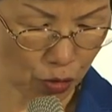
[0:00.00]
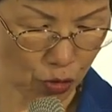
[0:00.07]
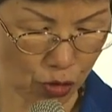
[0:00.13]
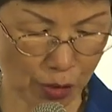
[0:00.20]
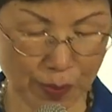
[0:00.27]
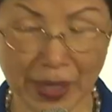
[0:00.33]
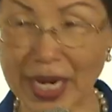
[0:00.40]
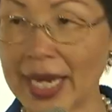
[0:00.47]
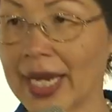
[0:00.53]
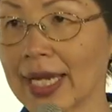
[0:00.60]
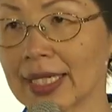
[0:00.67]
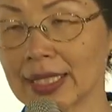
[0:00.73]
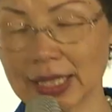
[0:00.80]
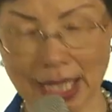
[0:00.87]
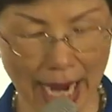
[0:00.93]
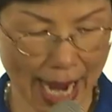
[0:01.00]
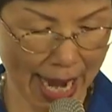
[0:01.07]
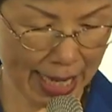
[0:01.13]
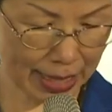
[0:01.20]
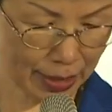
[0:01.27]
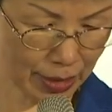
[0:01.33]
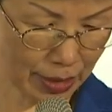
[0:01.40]
Japan,
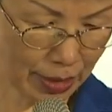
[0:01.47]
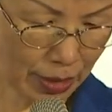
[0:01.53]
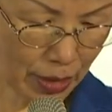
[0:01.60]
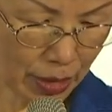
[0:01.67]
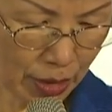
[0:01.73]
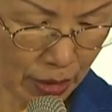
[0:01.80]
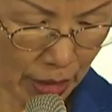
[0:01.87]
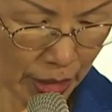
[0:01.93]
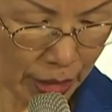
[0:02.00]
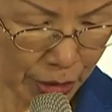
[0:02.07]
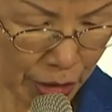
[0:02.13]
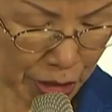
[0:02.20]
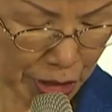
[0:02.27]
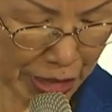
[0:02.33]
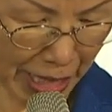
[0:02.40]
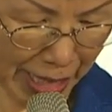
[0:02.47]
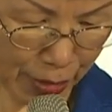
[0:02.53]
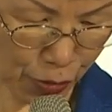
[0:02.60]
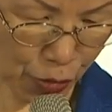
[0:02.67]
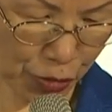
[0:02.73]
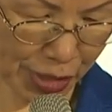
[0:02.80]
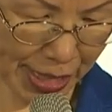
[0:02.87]
and other
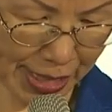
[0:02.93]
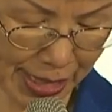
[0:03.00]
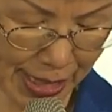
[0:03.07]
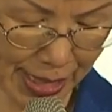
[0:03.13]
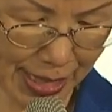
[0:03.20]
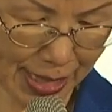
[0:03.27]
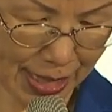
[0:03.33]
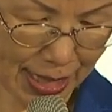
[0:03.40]
countries.